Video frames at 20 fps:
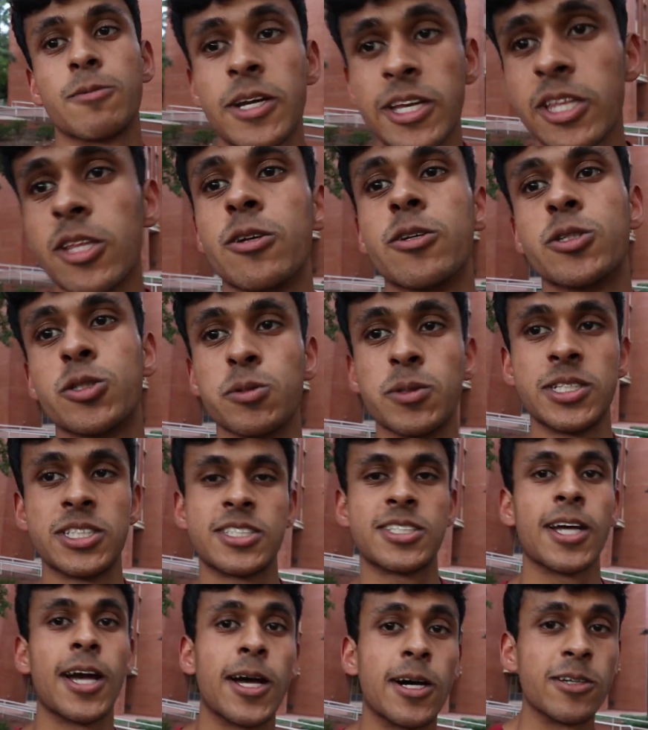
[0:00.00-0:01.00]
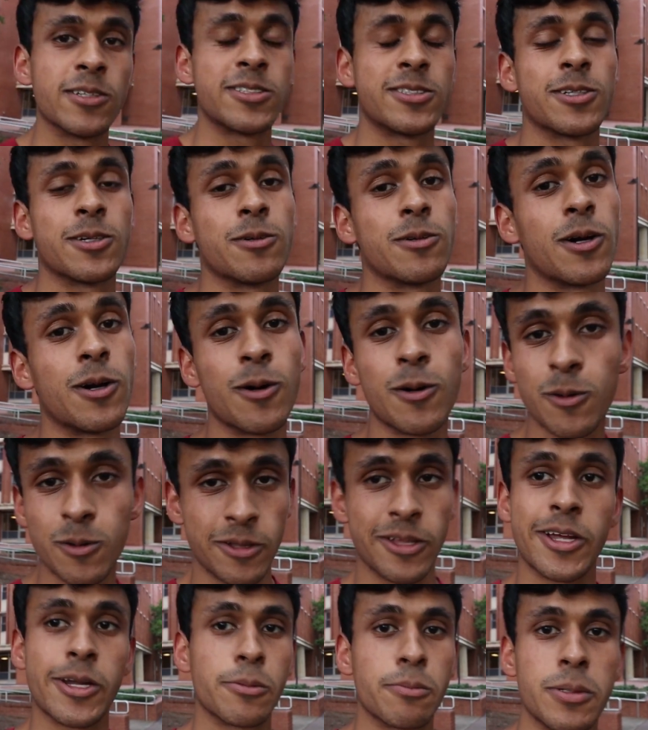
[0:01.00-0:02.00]
regular suite style, so a
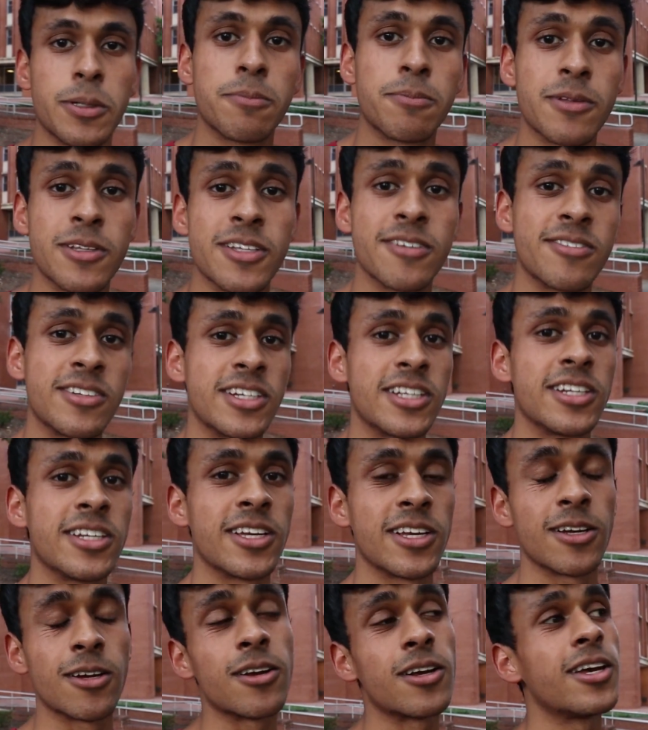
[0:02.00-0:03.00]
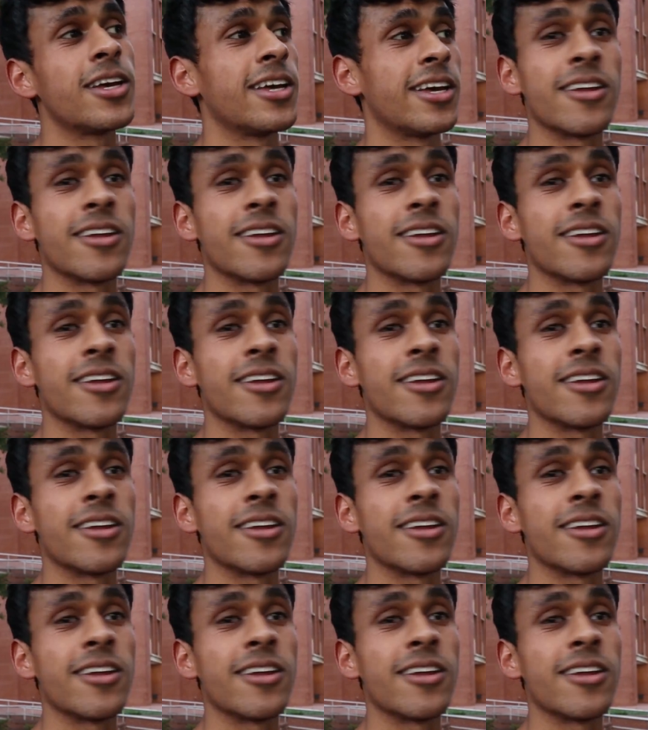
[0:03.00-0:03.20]
whole lot of people living in here.